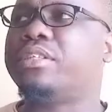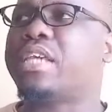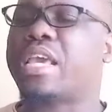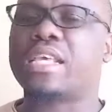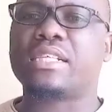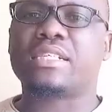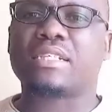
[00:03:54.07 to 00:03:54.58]

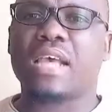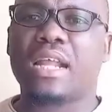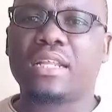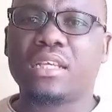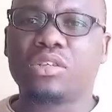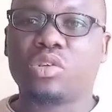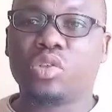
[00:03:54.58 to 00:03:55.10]
years
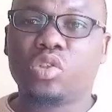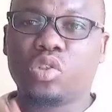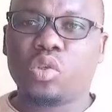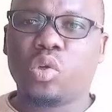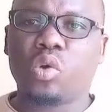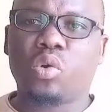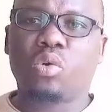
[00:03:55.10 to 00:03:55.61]
and they don't
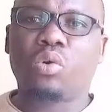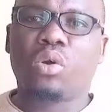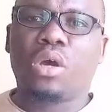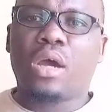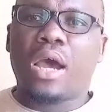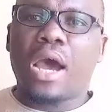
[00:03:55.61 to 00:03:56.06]
know